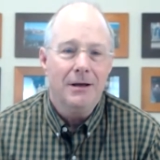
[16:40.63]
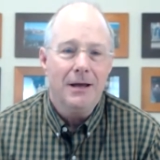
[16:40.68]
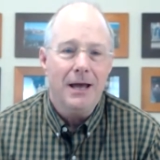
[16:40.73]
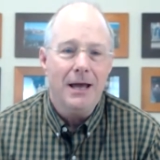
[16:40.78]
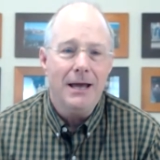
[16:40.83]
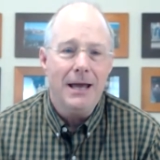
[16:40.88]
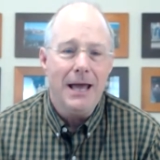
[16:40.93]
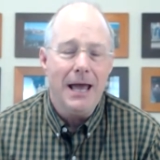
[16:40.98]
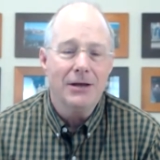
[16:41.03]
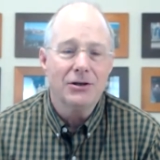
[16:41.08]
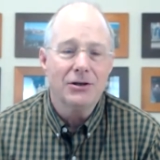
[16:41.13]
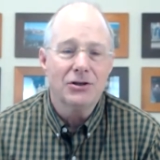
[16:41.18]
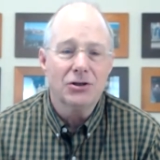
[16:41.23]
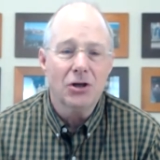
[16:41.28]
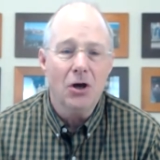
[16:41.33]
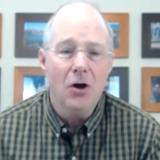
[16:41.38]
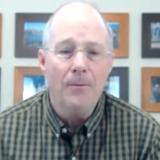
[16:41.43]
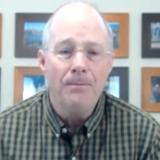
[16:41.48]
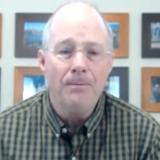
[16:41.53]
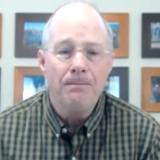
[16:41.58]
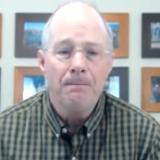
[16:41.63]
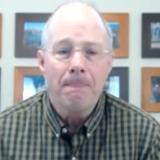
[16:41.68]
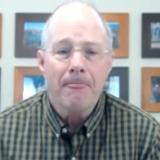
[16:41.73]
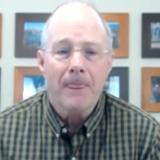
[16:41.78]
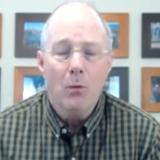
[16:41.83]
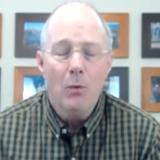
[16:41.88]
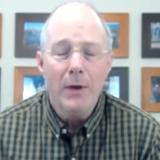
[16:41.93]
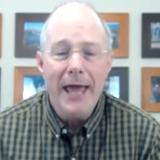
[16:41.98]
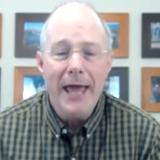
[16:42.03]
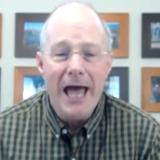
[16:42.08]
And so
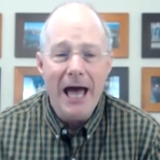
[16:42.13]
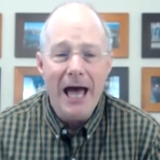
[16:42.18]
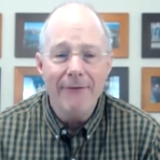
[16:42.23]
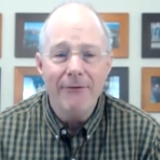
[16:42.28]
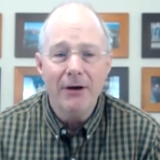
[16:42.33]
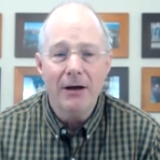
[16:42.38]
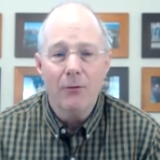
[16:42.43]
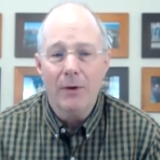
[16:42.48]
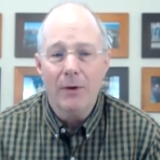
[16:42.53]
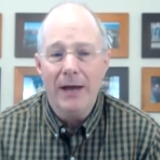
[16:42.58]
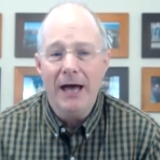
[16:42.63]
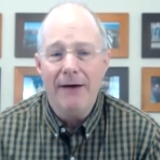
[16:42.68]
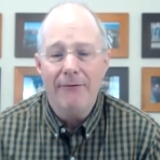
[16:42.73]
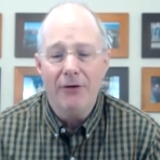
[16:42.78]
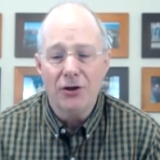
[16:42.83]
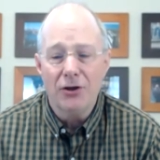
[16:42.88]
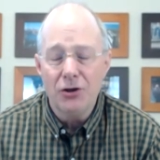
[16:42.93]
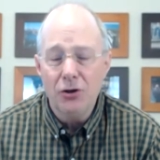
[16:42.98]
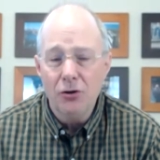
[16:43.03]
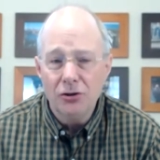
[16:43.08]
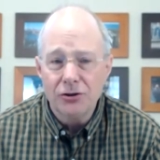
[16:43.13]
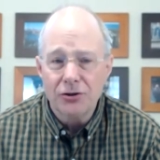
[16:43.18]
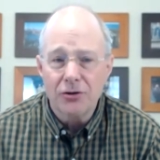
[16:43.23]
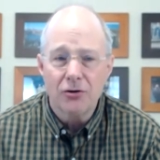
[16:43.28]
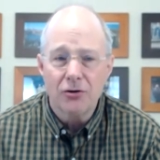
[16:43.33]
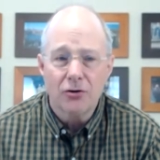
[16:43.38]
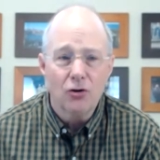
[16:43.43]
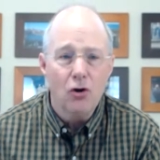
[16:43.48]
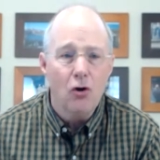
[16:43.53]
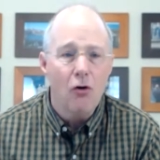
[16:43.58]
we have a we have a huge
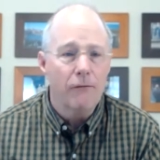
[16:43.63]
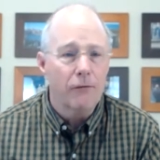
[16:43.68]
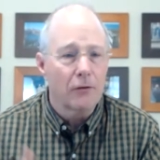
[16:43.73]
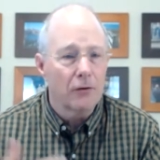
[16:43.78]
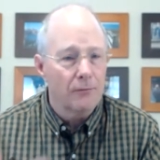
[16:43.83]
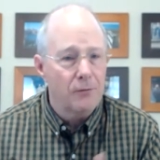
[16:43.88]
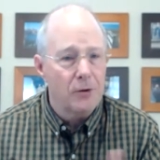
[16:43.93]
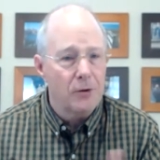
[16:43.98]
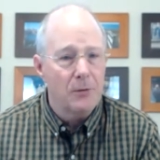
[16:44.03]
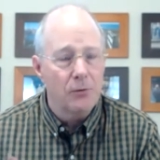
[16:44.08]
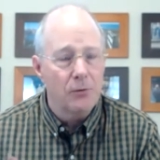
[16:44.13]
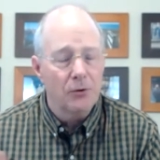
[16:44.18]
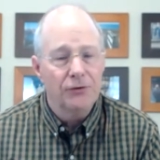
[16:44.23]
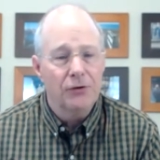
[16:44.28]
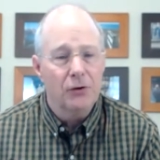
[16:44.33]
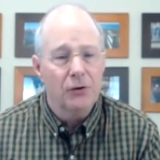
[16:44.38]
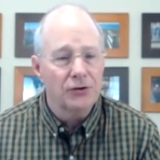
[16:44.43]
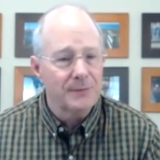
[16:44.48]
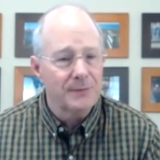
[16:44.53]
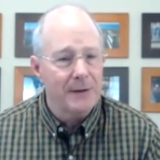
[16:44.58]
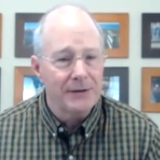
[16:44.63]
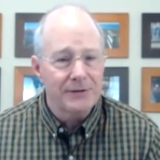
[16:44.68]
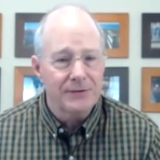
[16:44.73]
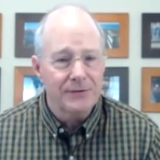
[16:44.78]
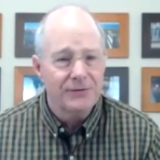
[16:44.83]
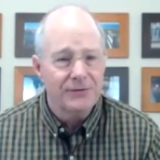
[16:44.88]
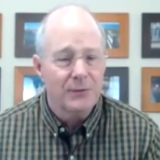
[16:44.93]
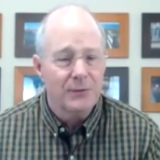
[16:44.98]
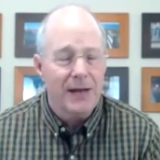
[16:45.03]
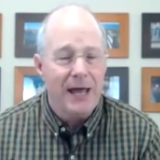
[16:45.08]
turnover of people in
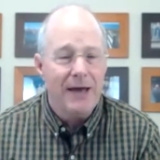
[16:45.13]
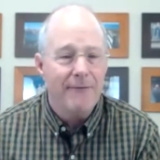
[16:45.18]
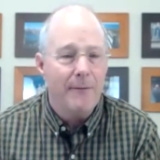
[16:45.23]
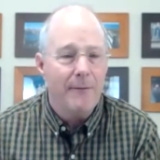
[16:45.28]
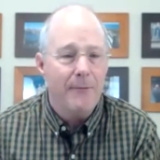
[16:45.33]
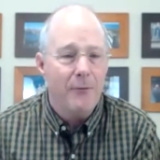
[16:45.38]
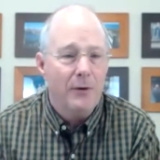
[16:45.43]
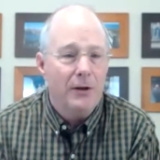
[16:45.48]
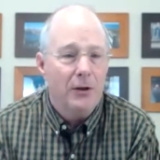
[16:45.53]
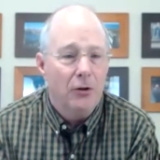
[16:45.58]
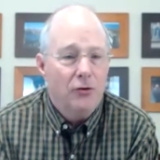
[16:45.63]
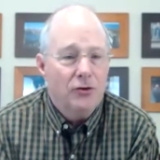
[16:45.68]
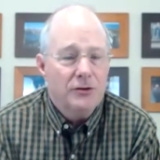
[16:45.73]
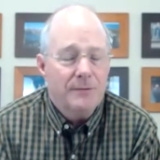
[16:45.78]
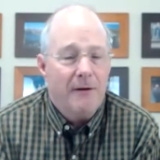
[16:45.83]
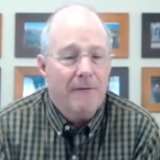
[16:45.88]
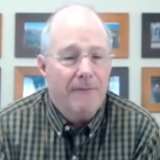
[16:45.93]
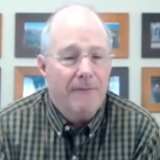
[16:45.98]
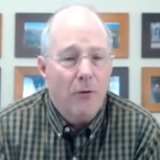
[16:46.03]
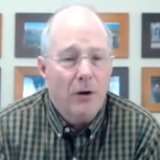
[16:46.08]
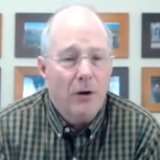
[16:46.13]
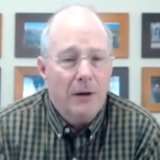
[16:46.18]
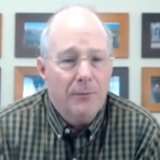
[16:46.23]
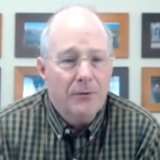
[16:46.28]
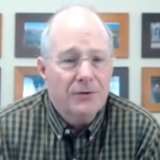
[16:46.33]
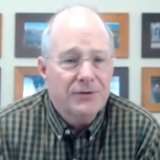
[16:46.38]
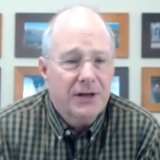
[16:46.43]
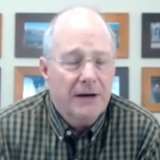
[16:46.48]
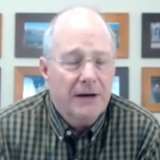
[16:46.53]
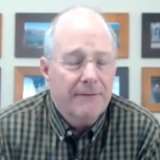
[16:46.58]
Toastmasters. We have a we lose about
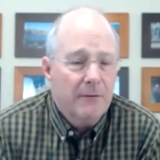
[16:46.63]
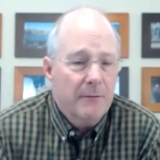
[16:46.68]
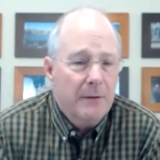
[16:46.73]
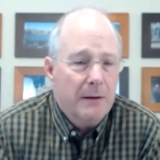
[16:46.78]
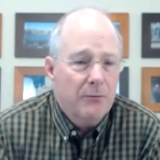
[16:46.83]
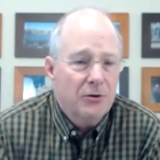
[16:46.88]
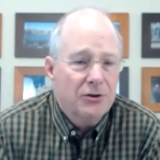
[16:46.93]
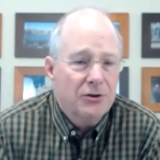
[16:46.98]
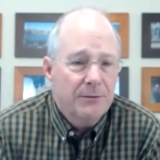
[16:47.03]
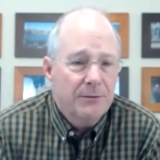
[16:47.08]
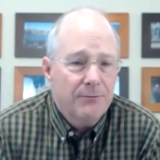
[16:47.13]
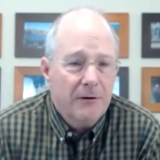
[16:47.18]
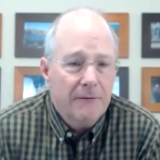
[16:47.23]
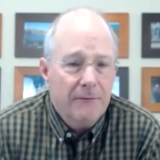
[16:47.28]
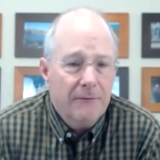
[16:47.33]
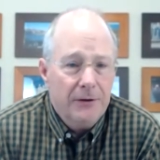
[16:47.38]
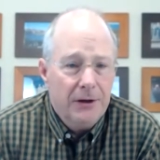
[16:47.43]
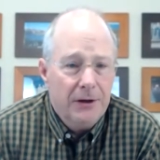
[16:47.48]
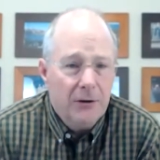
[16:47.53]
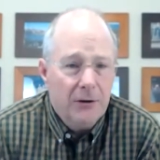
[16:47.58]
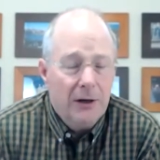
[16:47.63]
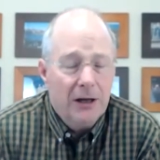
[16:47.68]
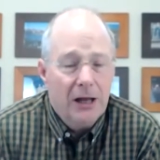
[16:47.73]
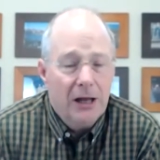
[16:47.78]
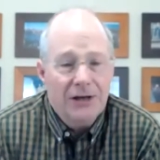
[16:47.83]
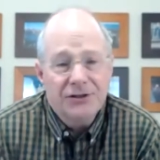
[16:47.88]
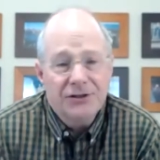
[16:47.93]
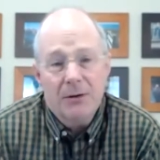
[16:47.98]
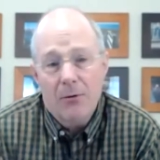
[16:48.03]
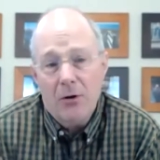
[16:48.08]
40% of our membership every year. We
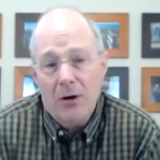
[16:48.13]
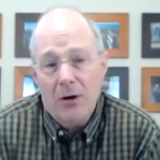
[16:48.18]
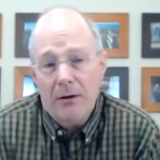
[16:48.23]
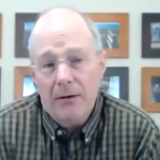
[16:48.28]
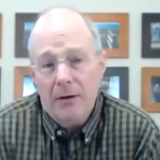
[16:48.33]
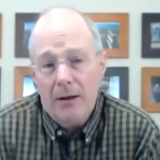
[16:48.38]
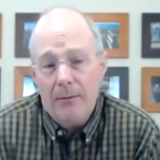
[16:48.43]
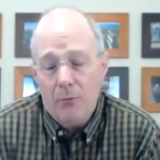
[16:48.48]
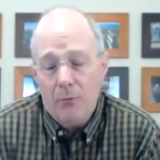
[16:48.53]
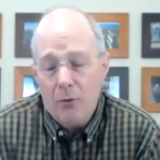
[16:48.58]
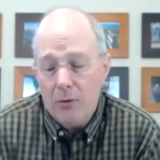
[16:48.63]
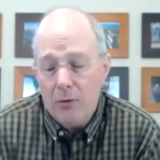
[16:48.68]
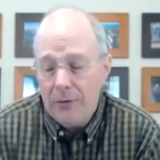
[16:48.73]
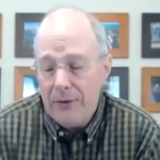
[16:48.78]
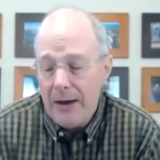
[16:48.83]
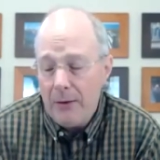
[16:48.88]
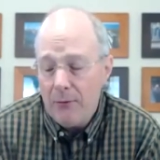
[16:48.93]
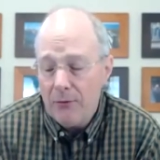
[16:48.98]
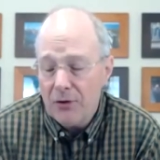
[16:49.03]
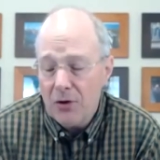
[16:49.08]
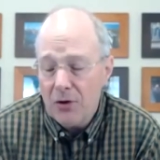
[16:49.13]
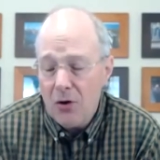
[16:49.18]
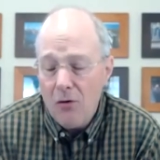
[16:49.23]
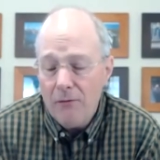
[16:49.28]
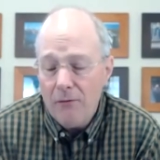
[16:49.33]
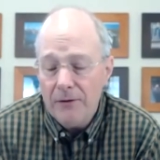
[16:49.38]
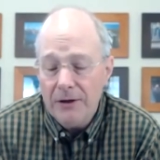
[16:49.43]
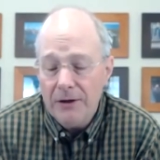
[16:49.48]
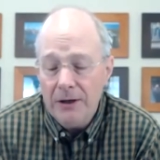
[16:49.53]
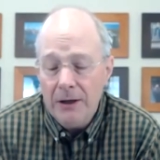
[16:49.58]
lost a lot more with that with
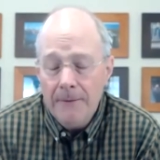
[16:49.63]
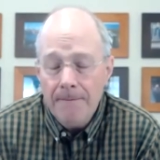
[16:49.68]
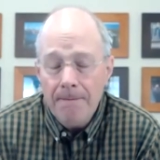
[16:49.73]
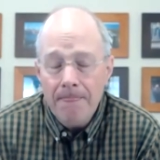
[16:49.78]
COVID